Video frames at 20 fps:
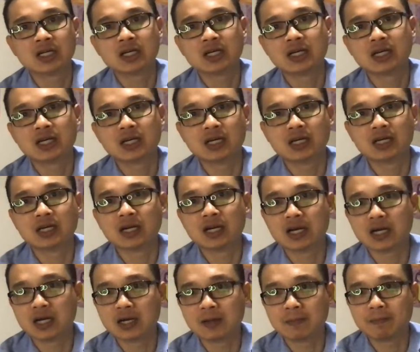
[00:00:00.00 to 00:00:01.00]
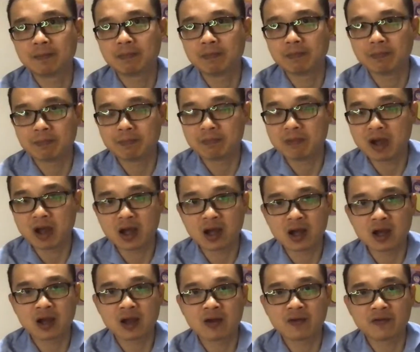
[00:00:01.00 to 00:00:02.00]

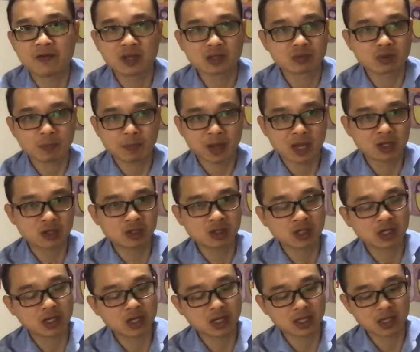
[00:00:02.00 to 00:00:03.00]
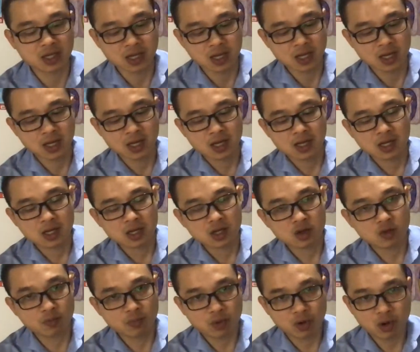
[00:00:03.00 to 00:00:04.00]
Facebook page? And you
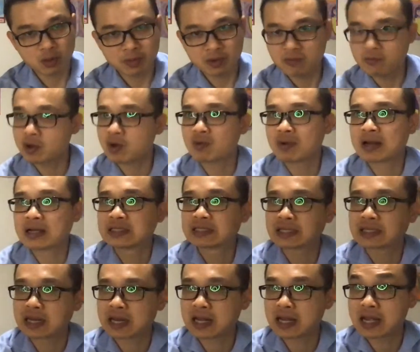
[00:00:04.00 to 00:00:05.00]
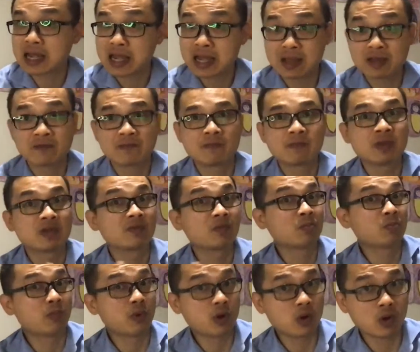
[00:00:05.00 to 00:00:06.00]
probably realize that I have been
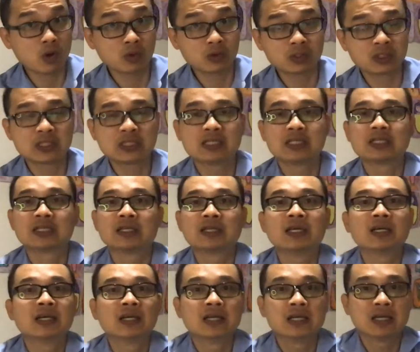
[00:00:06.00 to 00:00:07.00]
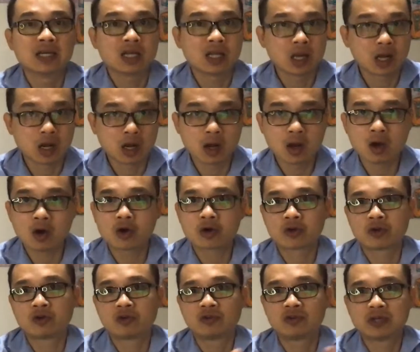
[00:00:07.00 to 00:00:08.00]
posting a lot
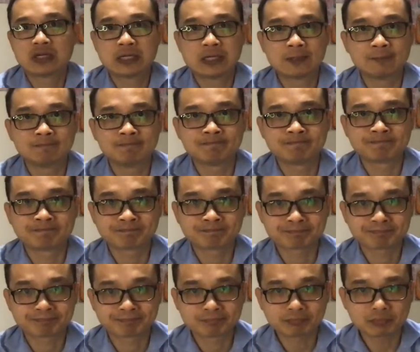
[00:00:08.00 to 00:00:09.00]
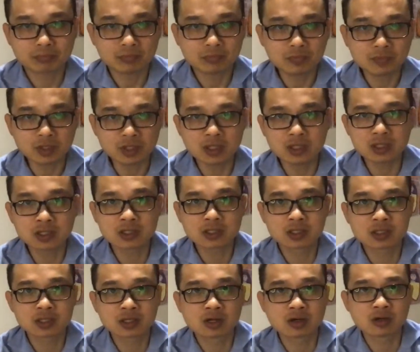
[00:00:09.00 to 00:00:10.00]
of
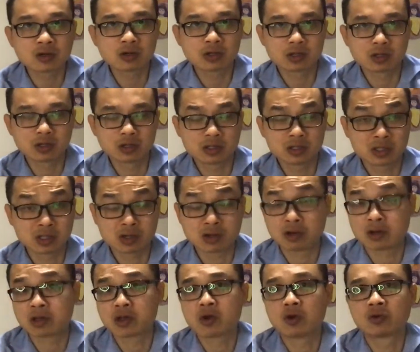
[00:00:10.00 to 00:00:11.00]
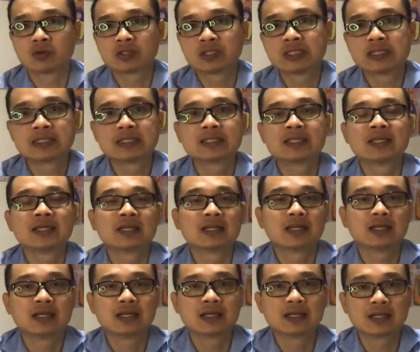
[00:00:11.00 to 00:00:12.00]
scoliosis
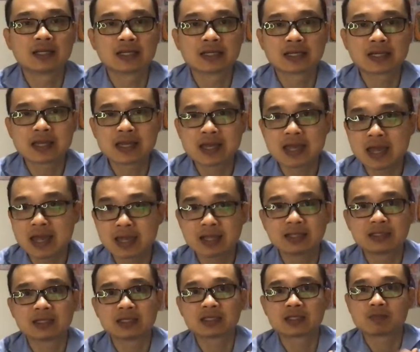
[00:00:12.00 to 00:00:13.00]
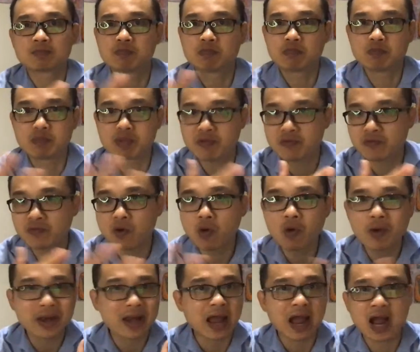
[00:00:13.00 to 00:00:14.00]
cases before
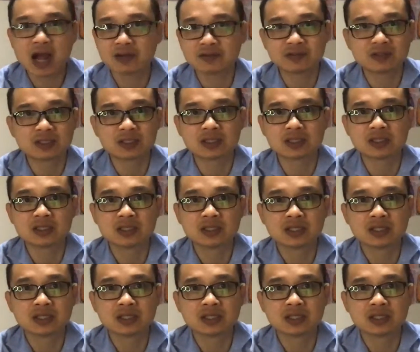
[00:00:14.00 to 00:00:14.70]
and after